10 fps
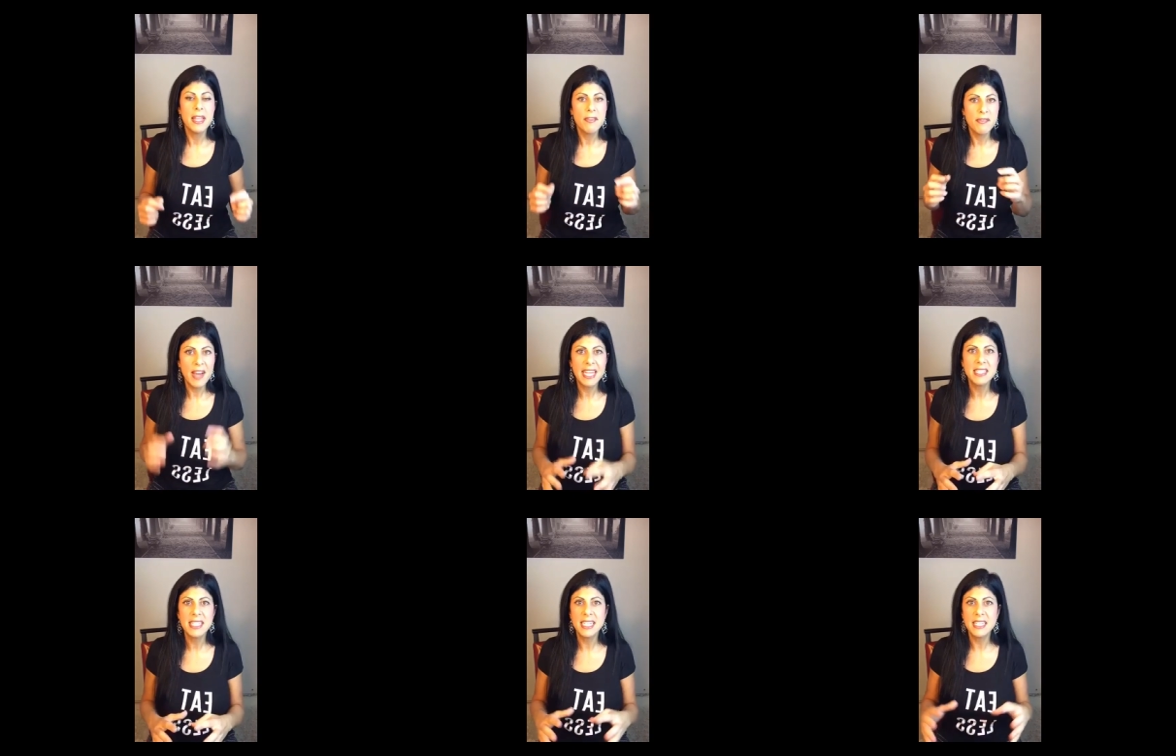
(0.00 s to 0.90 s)

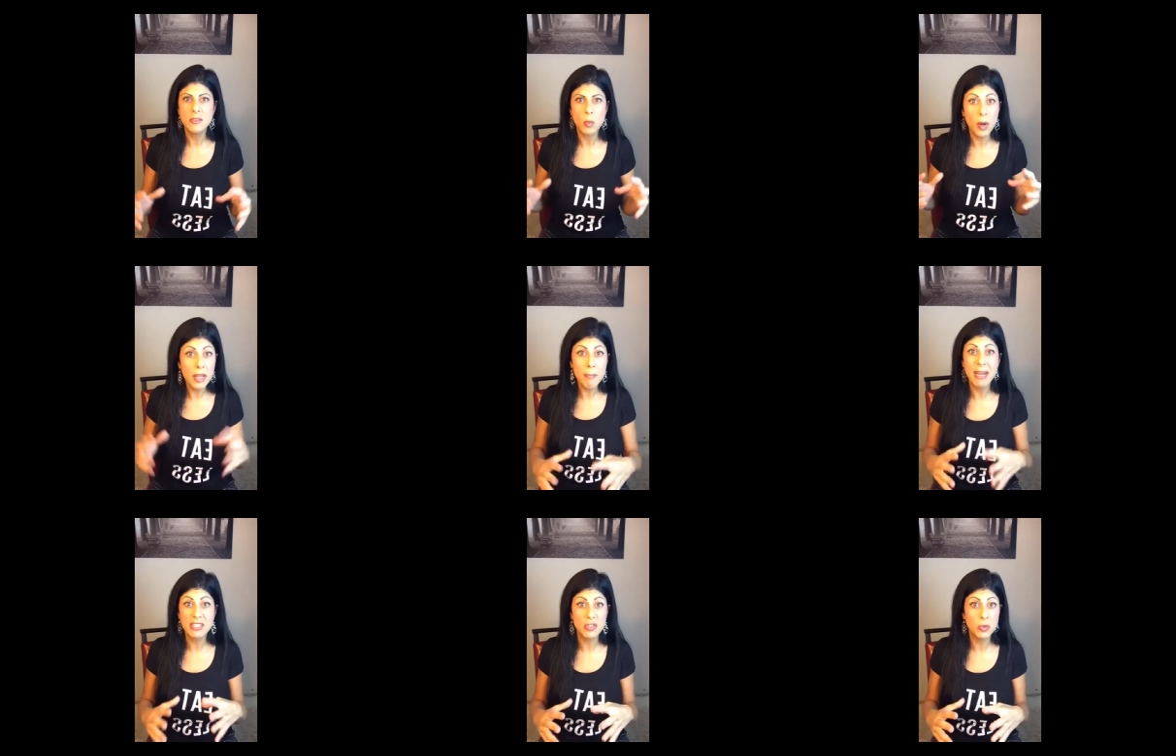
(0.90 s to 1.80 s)
Fasting is one of the
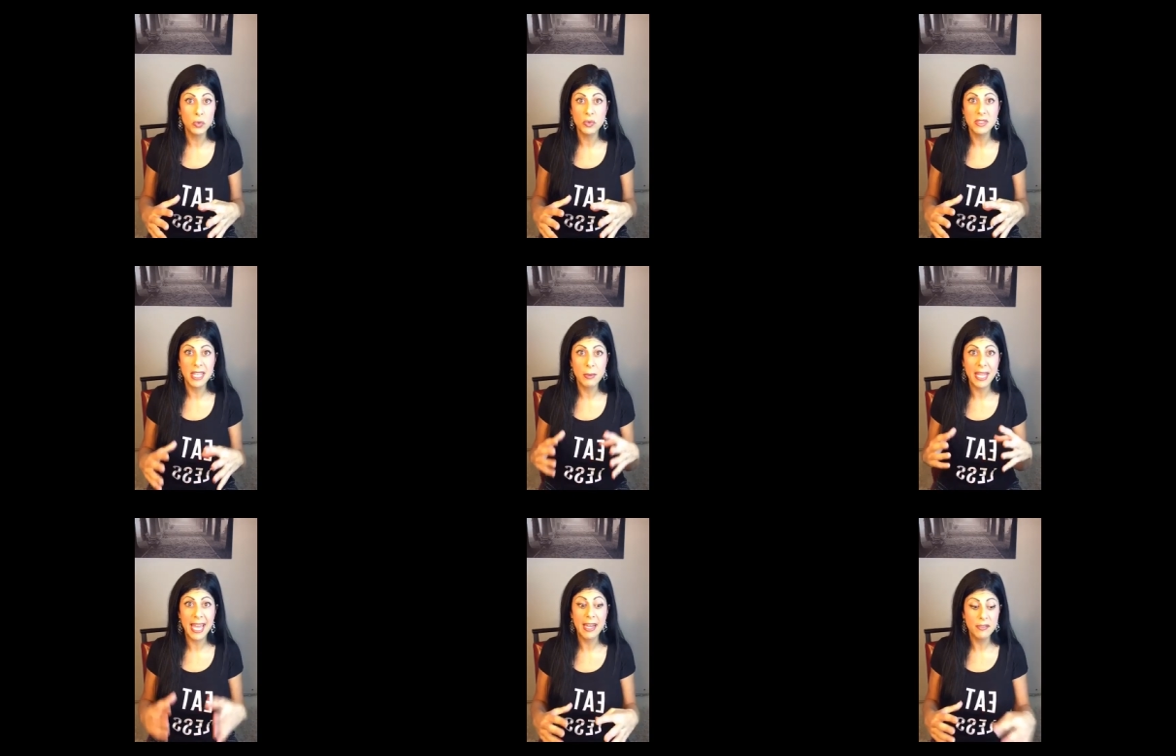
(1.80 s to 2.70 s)
best tools that we
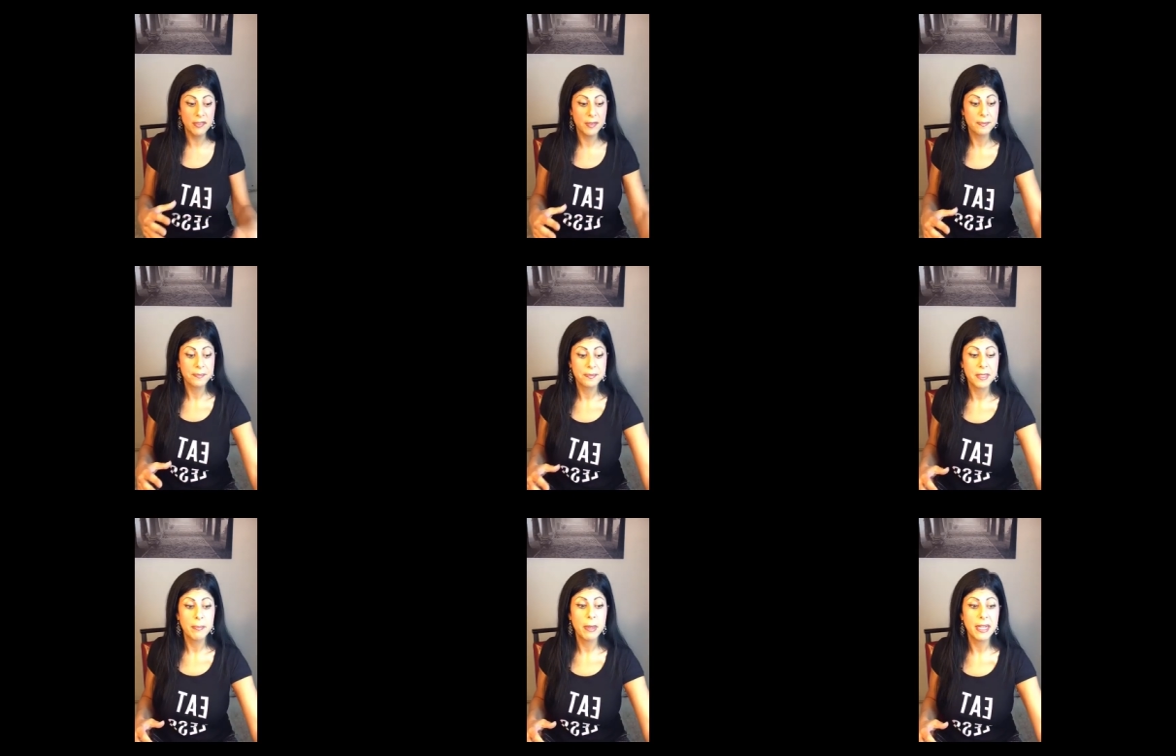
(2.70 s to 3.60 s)
have,
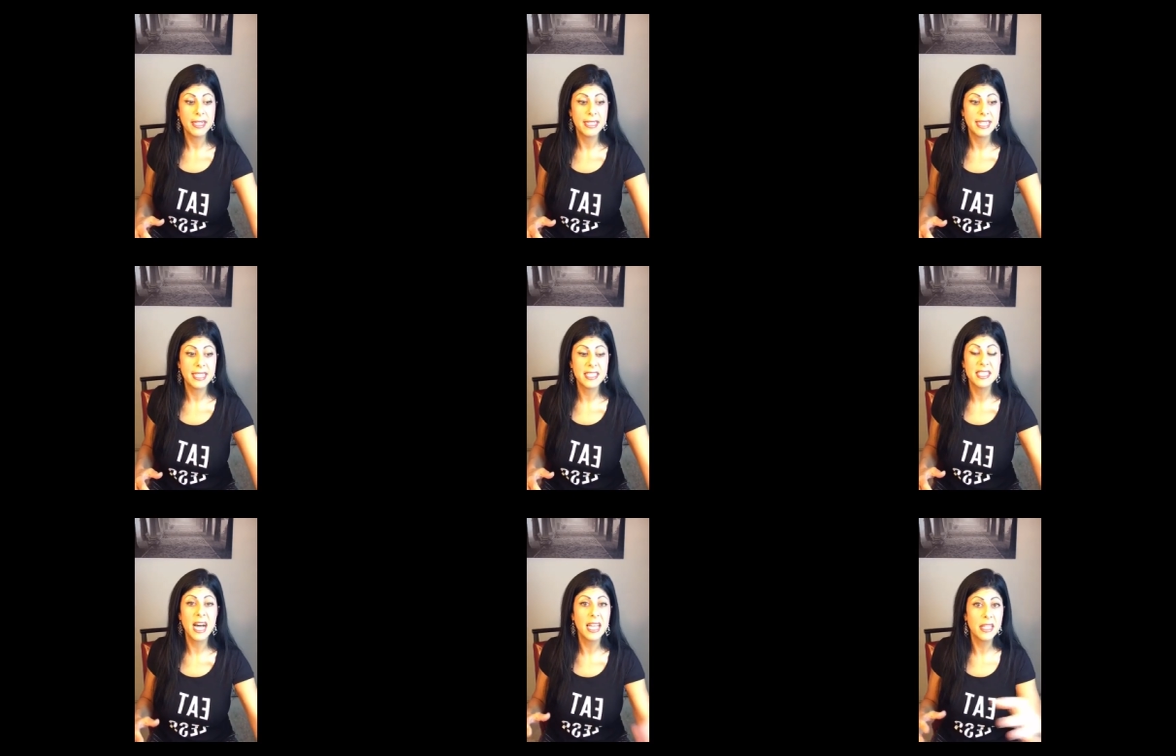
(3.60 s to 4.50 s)
but it's
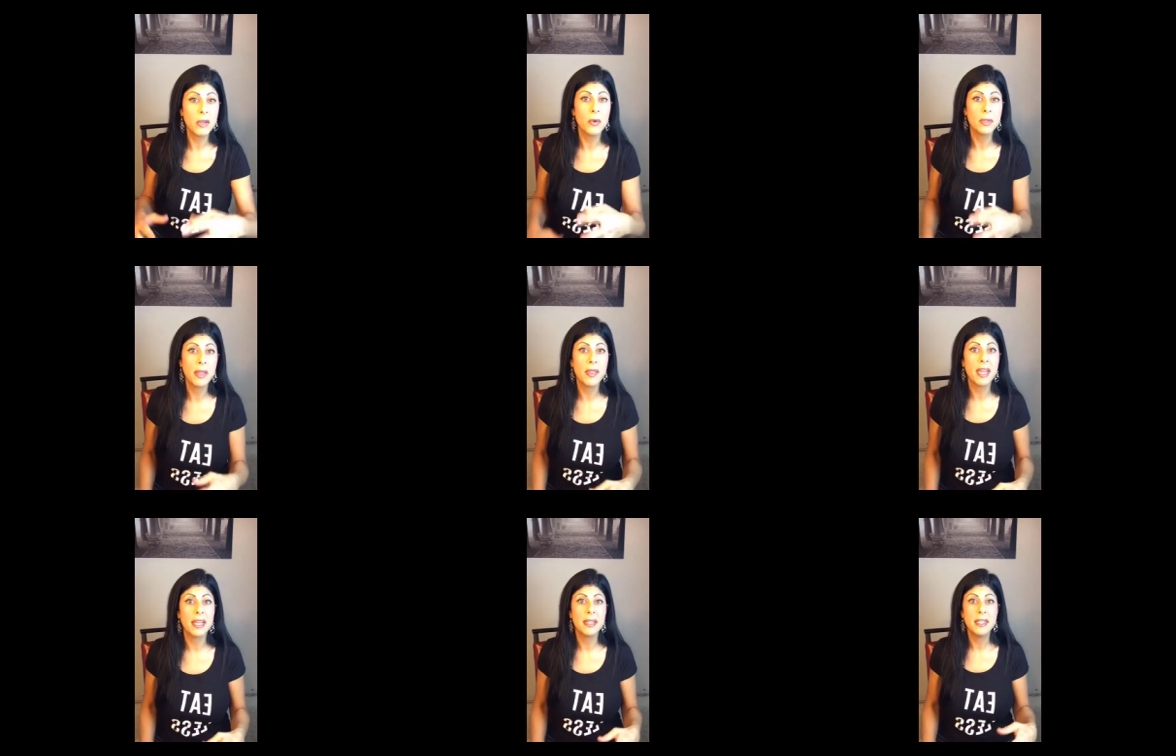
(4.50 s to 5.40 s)
not the only
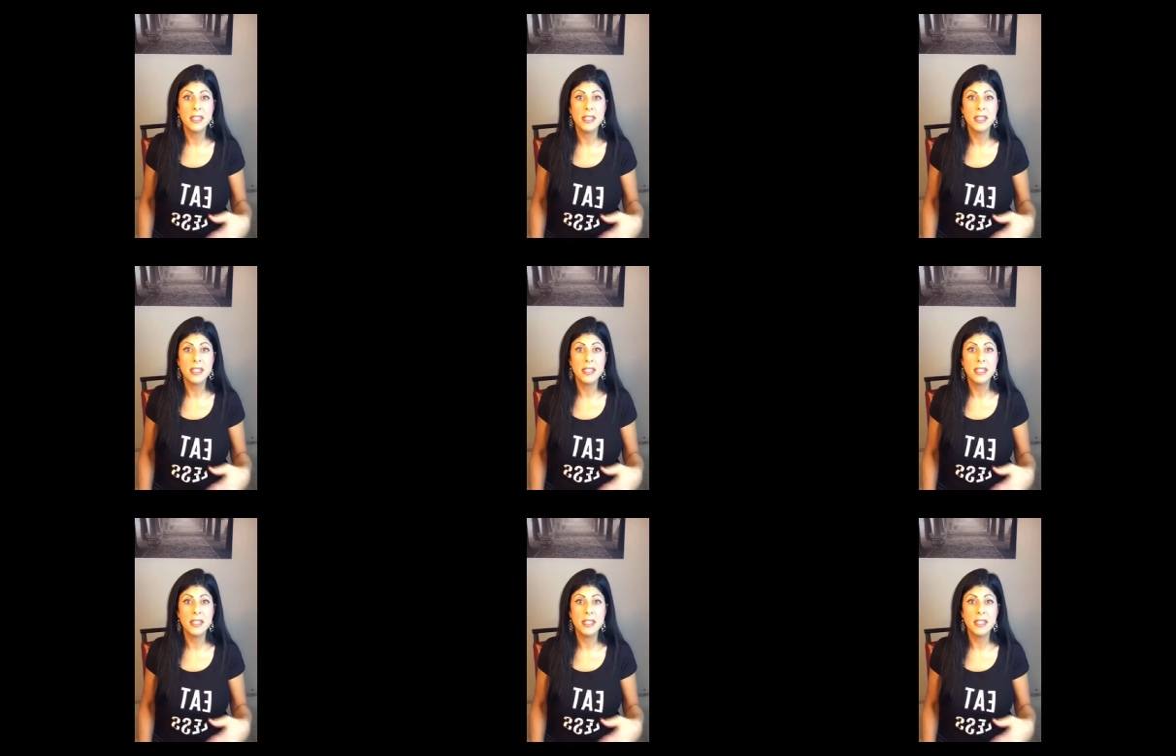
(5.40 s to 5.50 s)
thing.